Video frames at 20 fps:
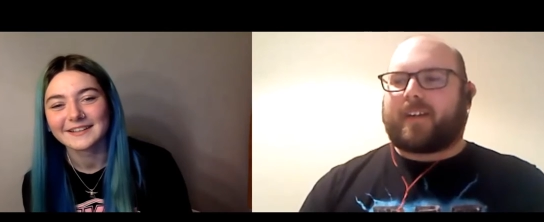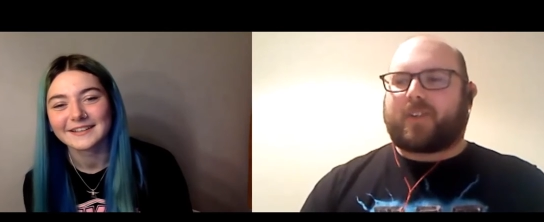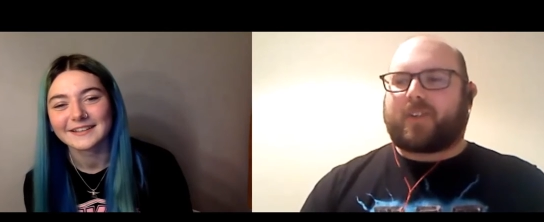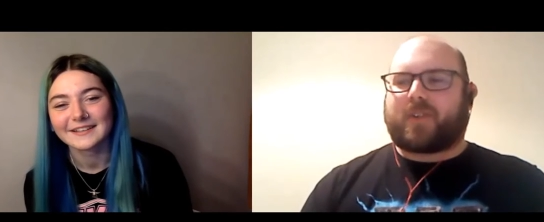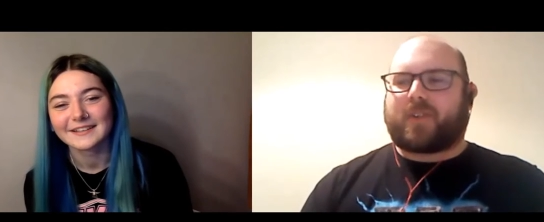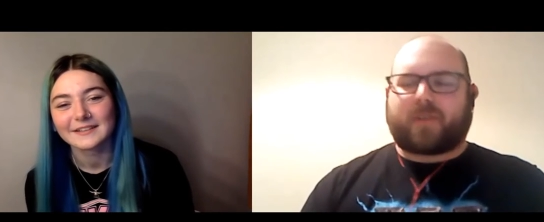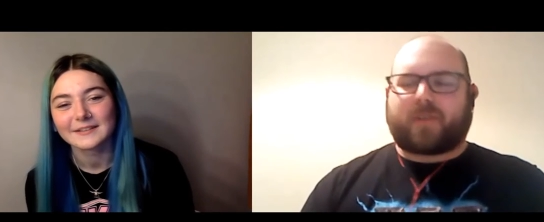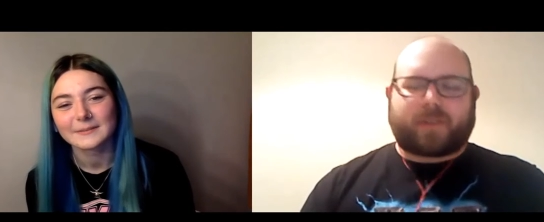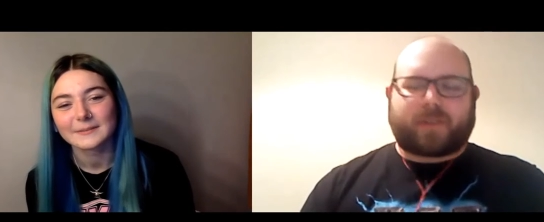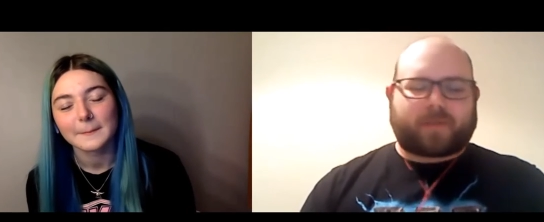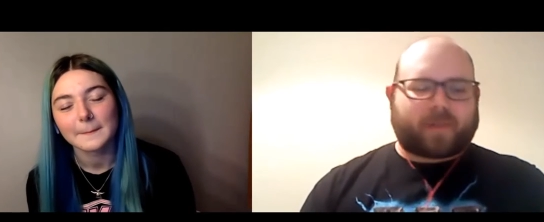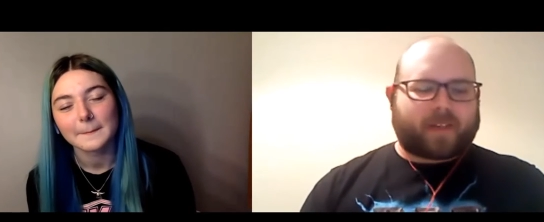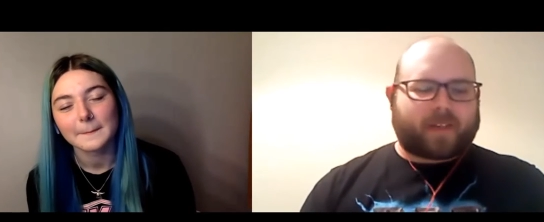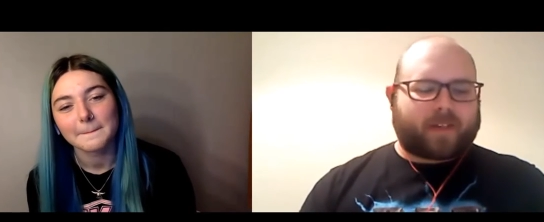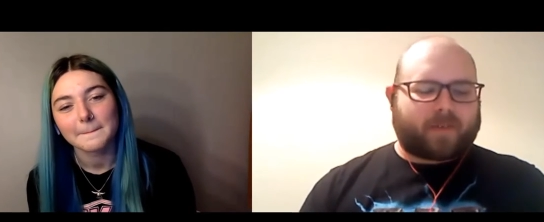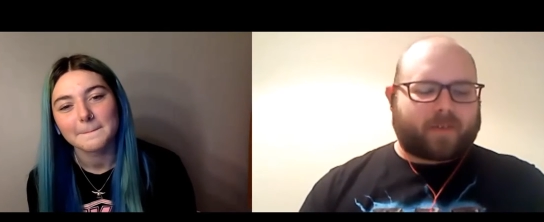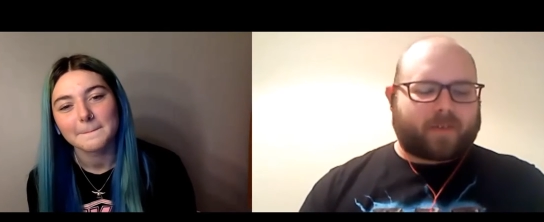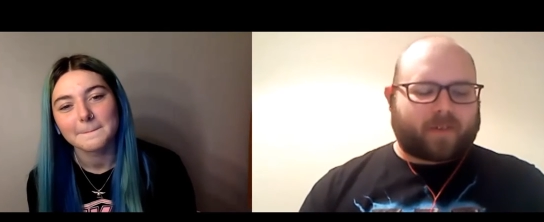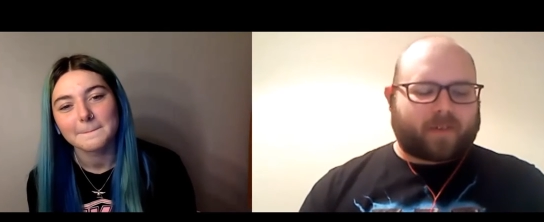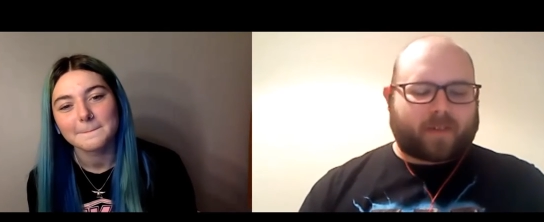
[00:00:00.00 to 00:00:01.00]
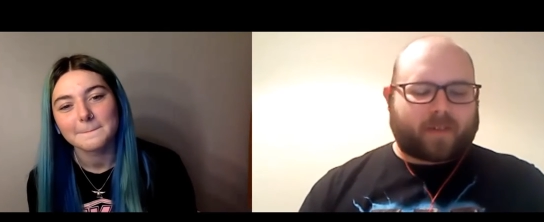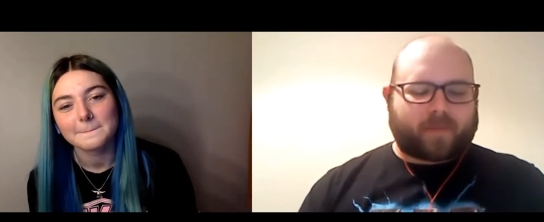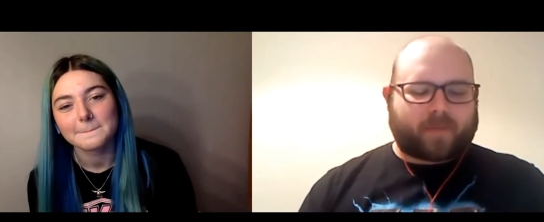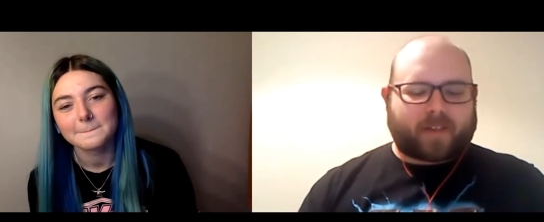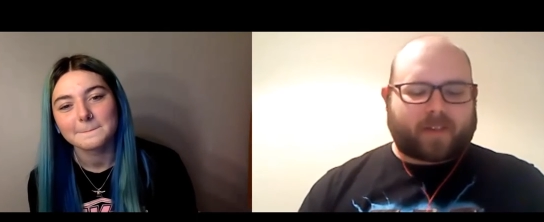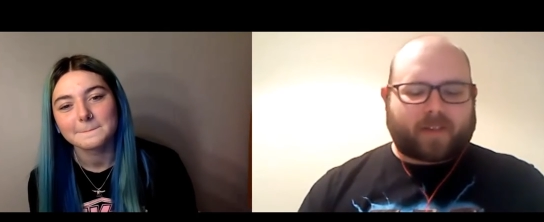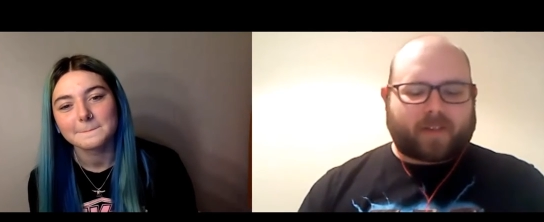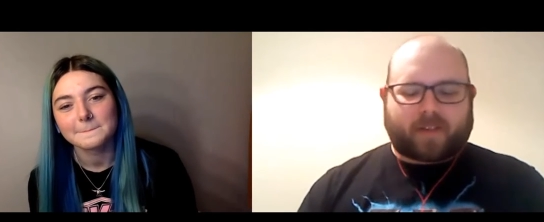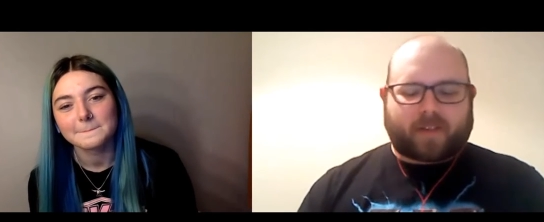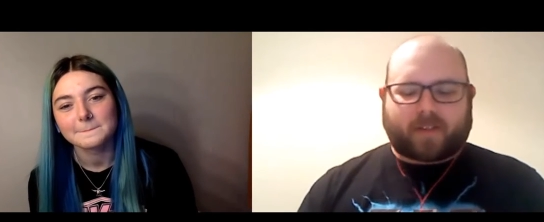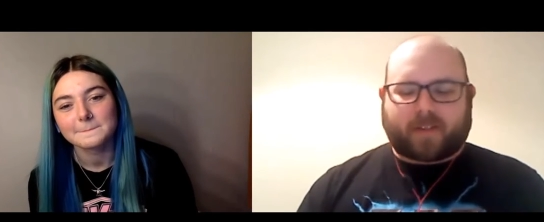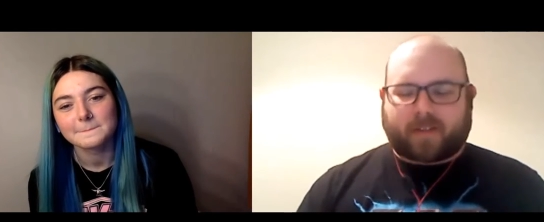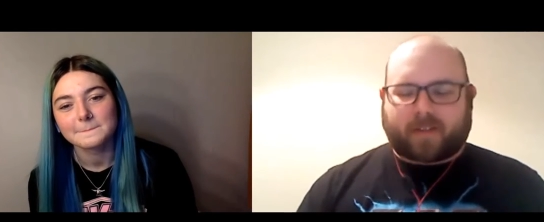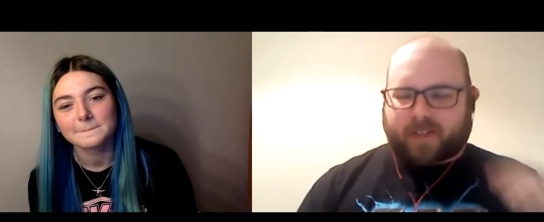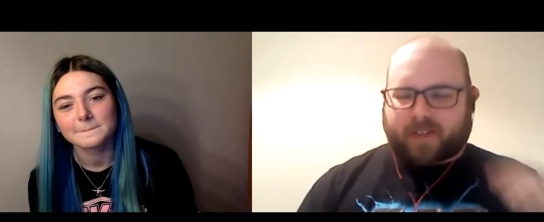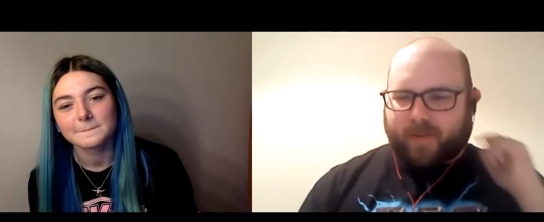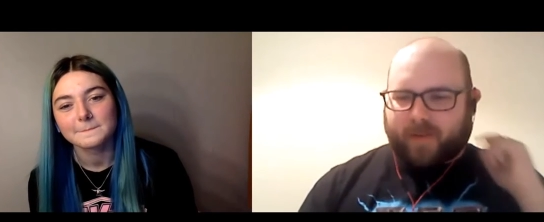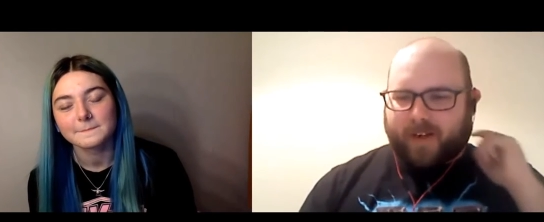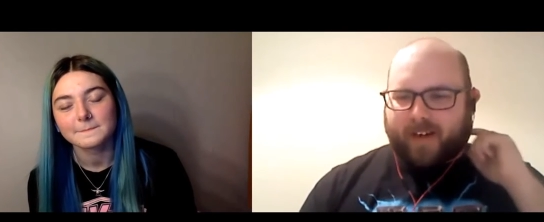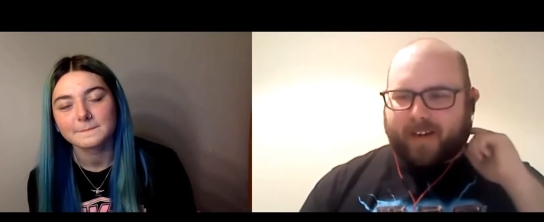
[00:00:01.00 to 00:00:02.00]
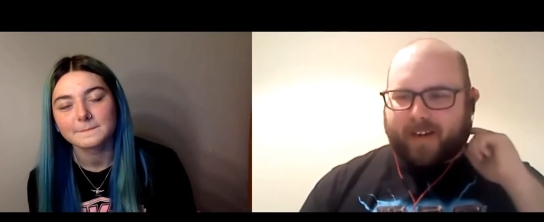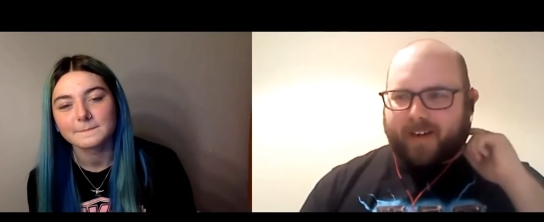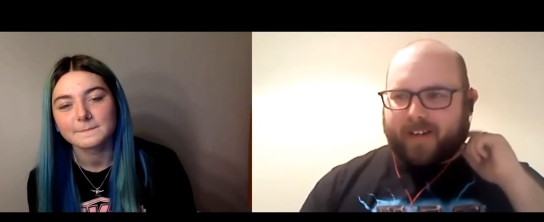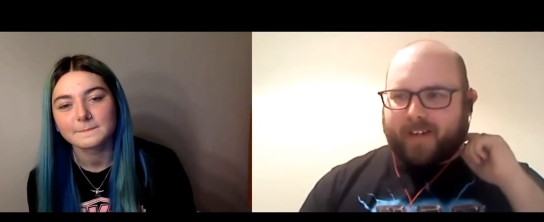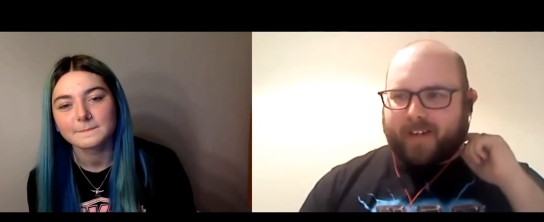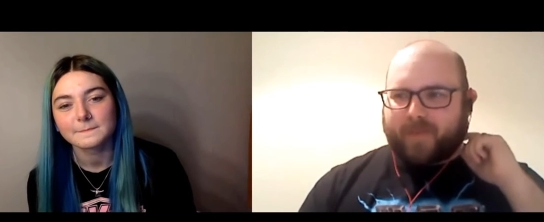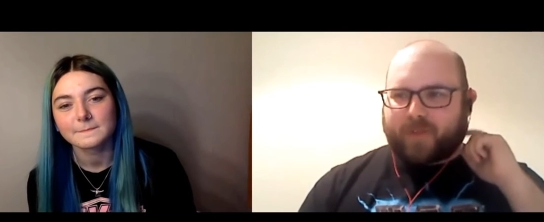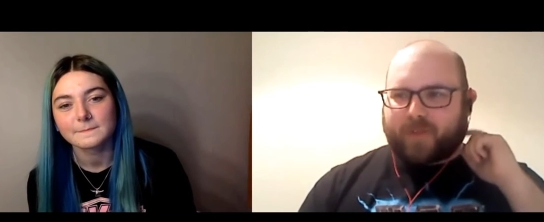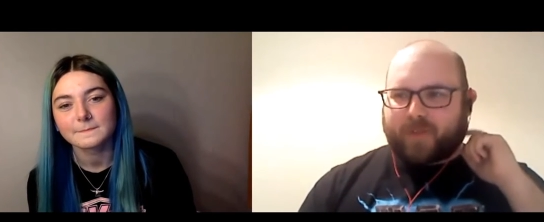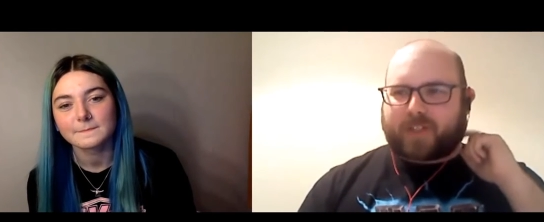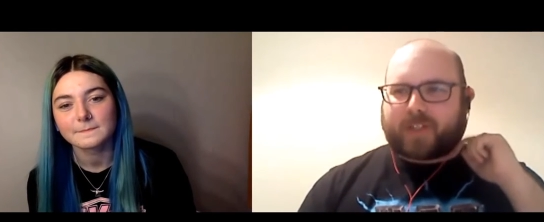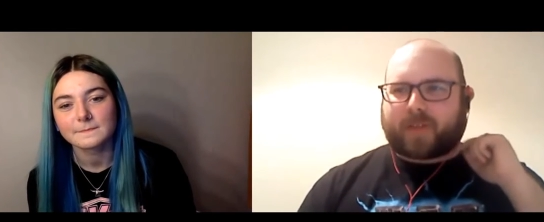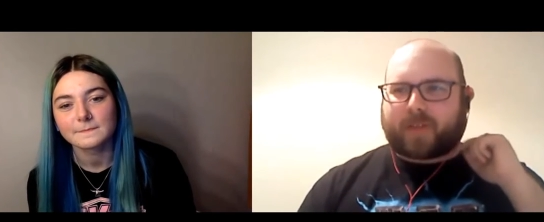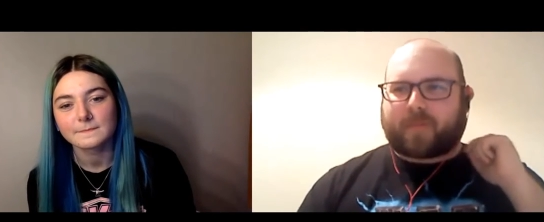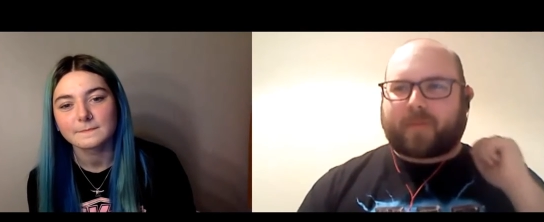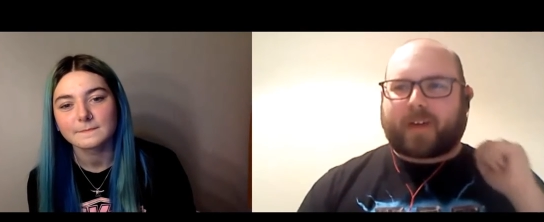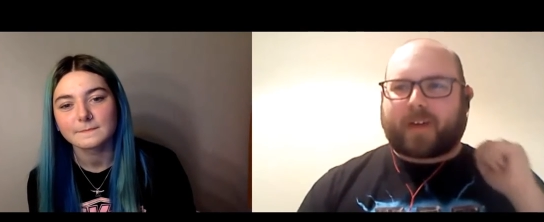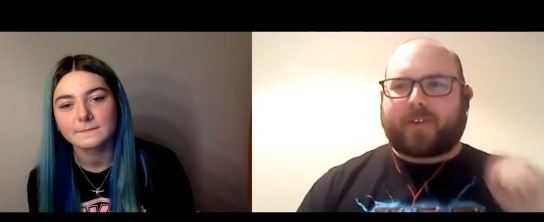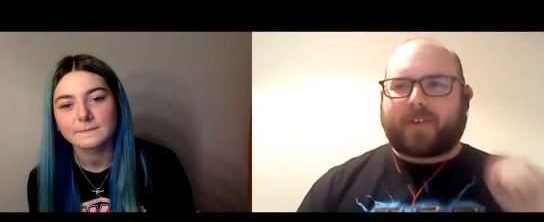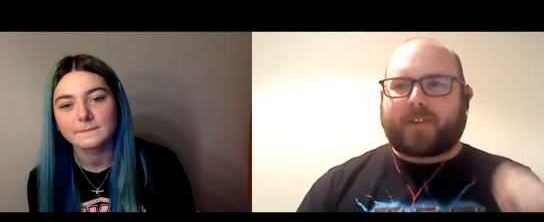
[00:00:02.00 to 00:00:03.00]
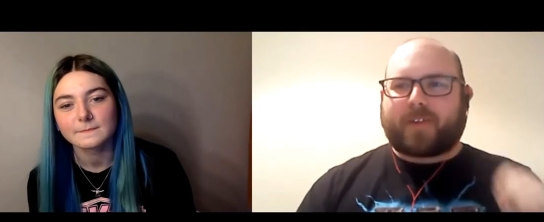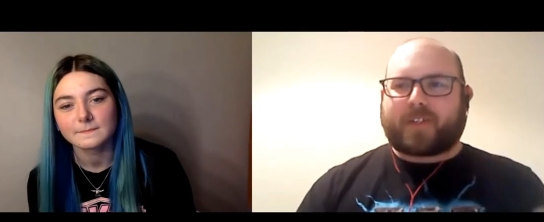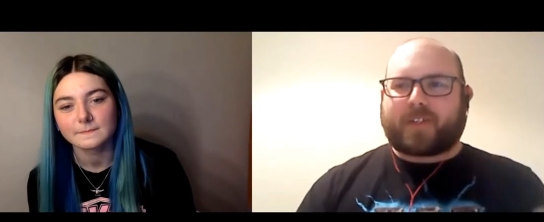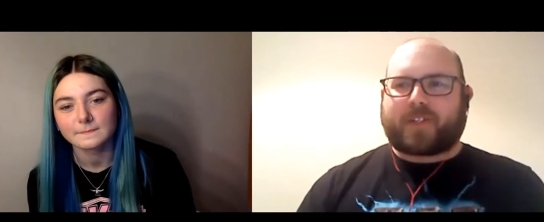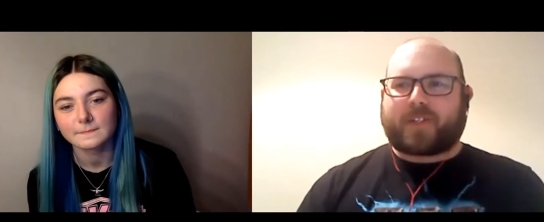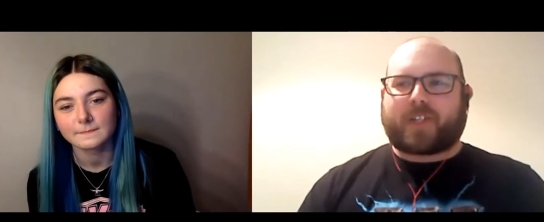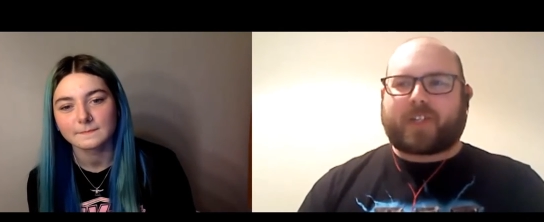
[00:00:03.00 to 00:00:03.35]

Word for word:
Speaker 1: shows when they were doing them in Union Square, and he would just jump out and just